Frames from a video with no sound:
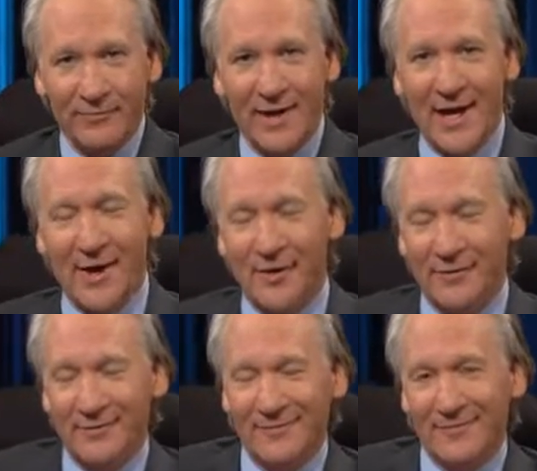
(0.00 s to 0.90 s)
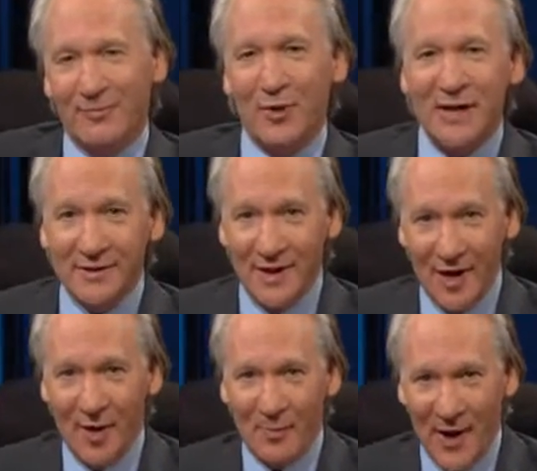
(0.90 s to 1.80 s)
Now, President
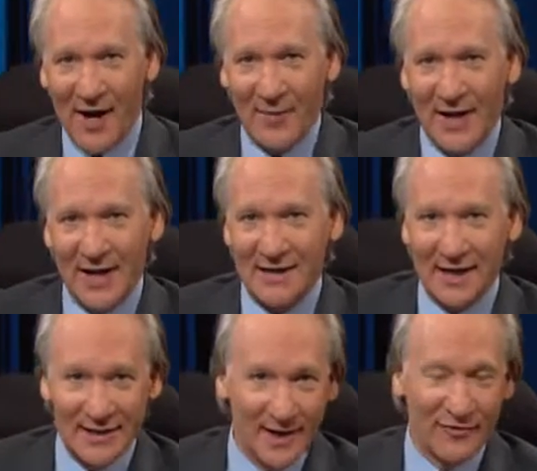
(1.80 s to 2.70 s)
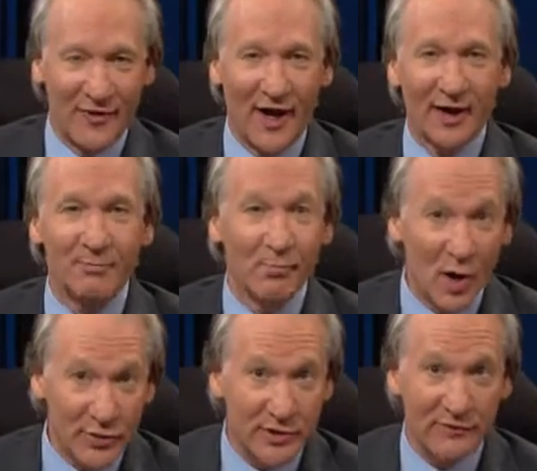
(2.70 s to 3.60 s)
Obama has identified
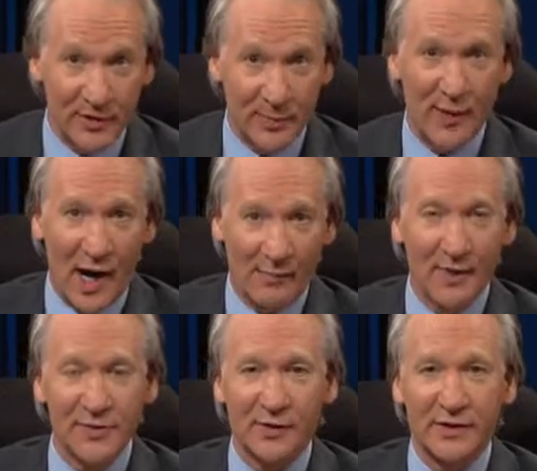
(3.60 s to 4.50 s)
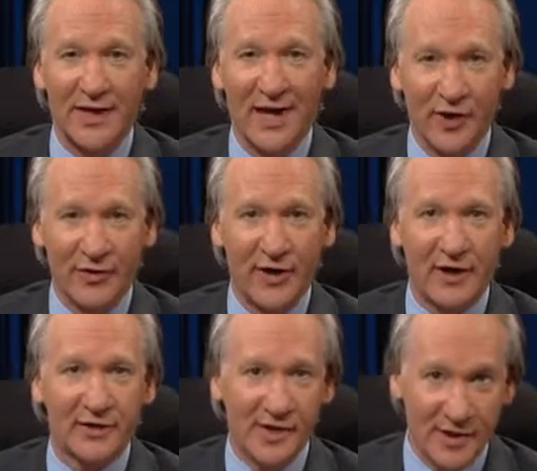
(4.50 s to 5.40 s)
most of the problems with the
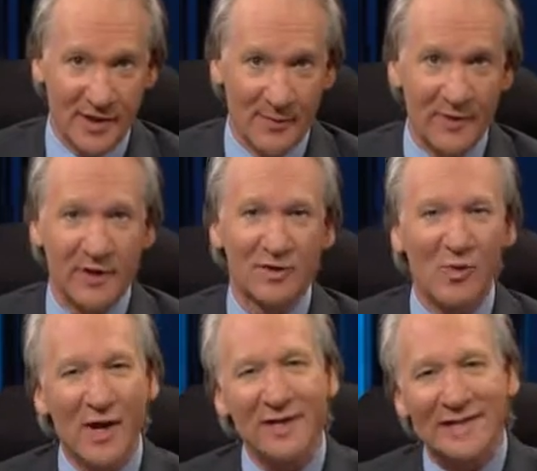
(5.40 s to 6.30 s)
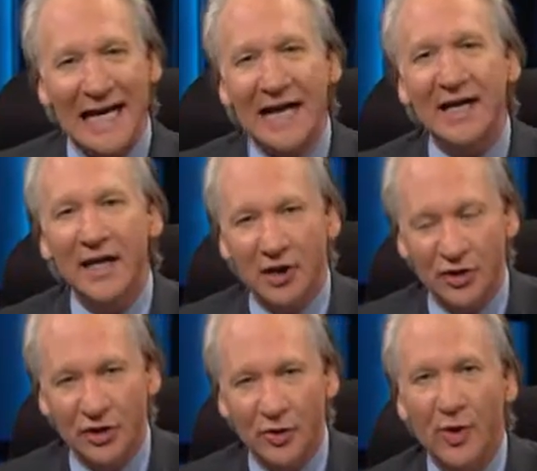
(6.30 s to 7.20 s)
healthcare system, but there's one tiny
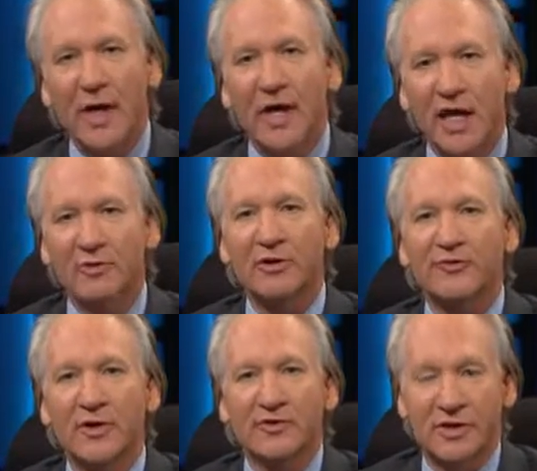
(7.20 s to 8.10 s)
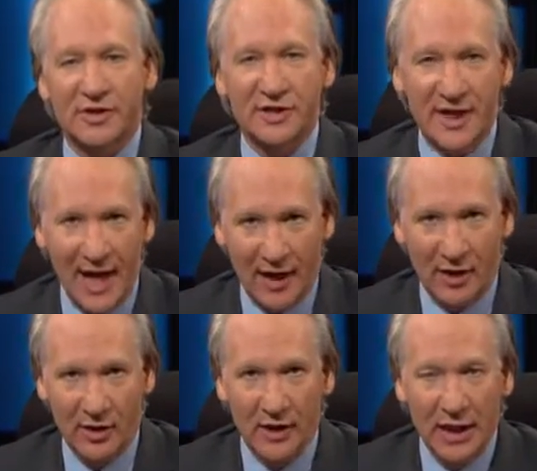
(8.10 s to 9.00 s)
issue he refuses to
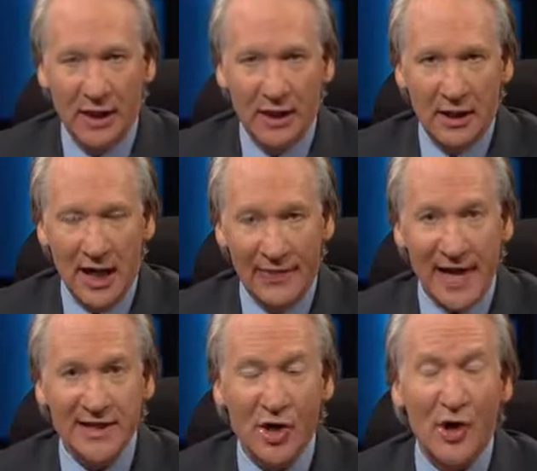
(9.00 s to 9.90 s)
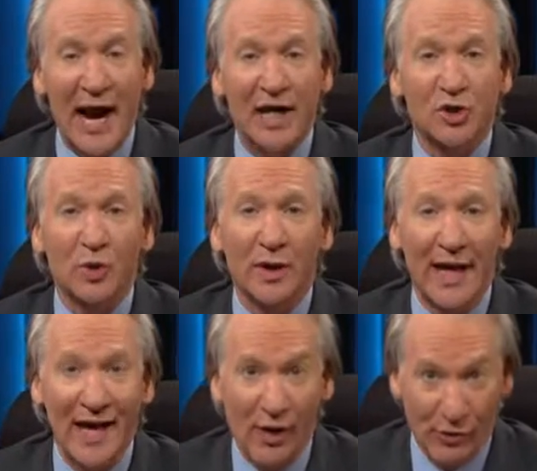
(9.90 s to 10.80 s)
tackle, and that's our actual
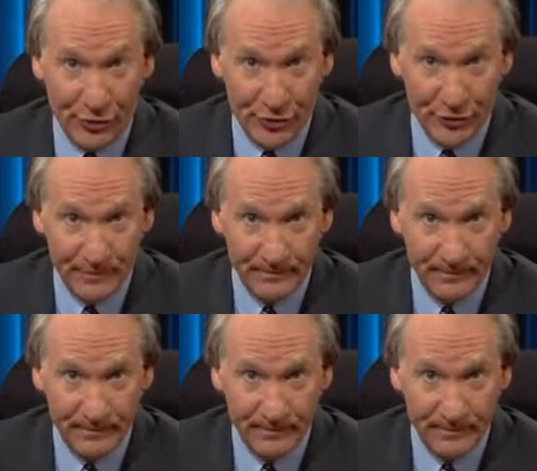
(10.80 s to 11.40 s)
health.